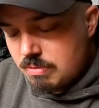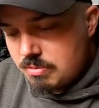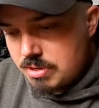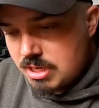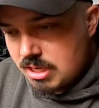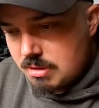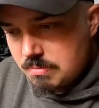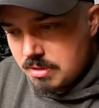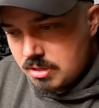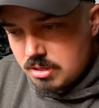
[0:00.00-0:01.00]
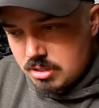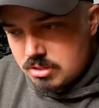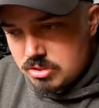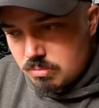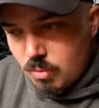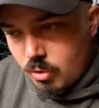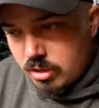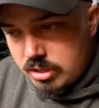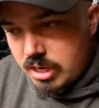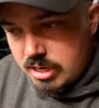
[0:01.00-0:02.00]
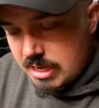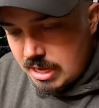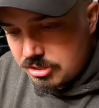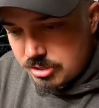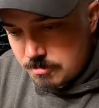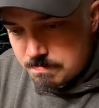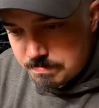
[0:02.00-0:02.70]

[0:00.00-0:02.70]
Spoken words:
that way we can get some more cutting action.